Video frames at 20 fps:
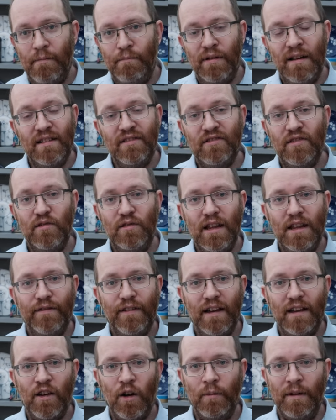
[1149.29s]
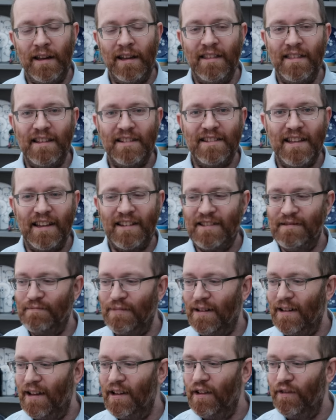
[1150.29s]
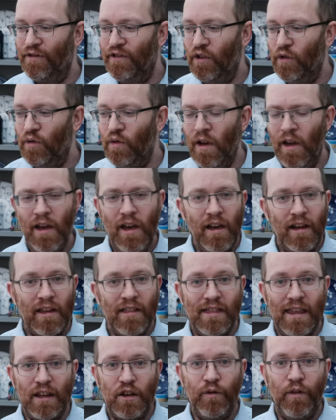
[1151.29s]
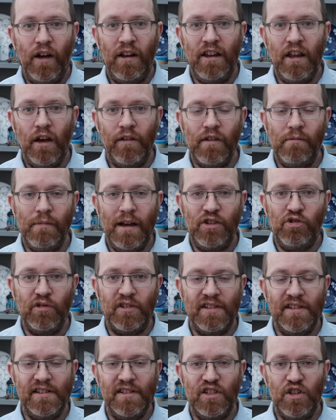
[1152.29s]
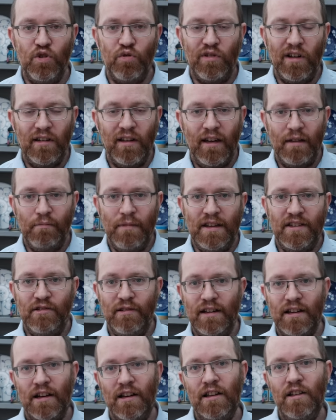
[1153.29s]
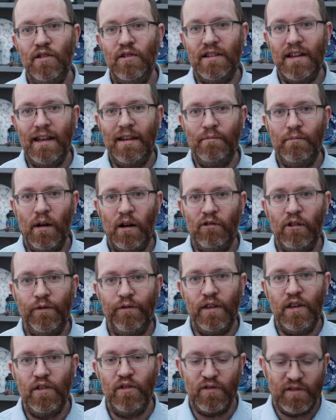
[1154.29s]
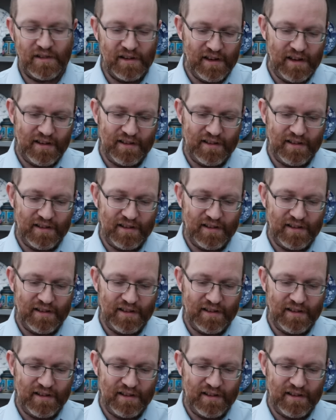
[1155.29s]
Please do leave a comment in the section below if you can think of any other matrixes you would like me to include in my reviews.